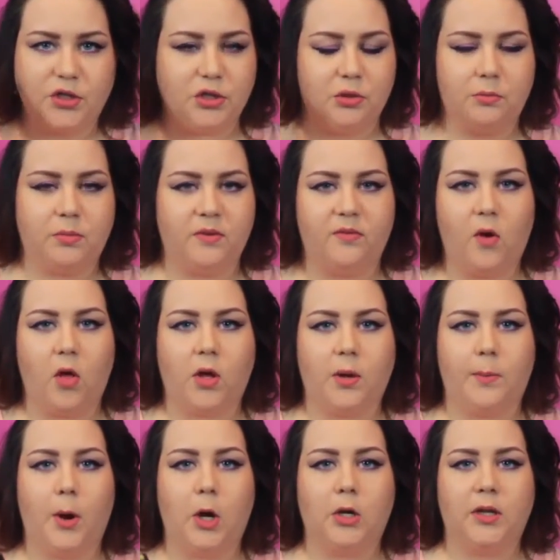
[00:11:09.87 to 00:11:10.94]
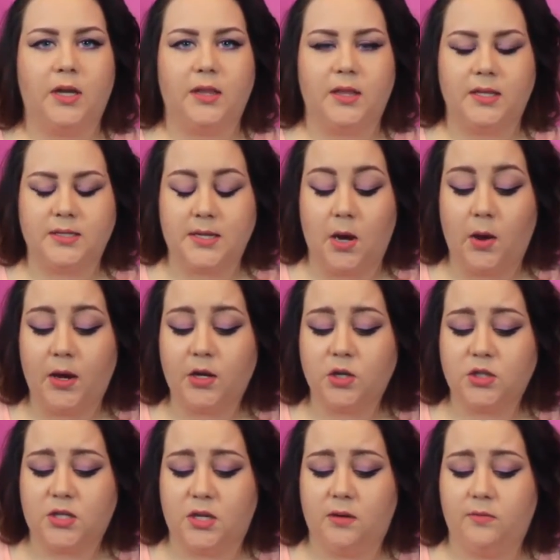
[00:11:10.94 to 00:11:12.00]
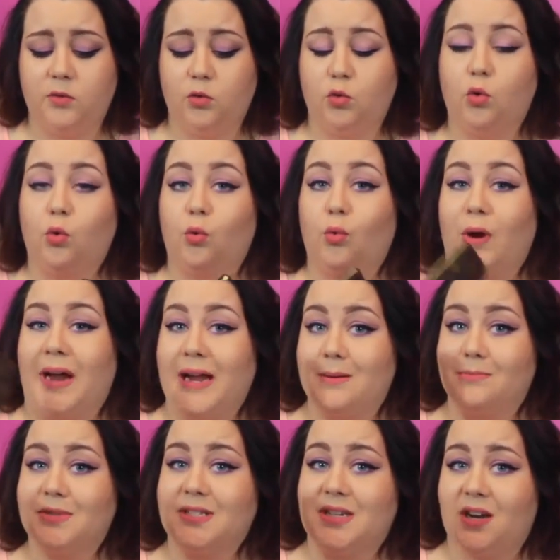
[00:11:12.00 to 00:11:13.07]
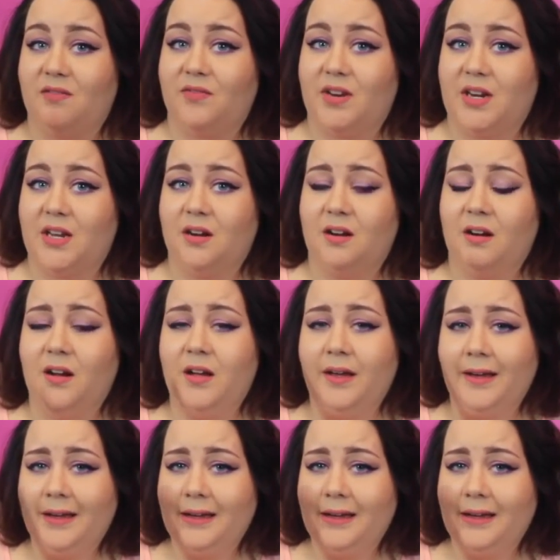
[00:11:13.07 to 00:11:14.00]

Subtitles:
It shouldn't be falling apart like this. Now, I understand if you cram stuff in here,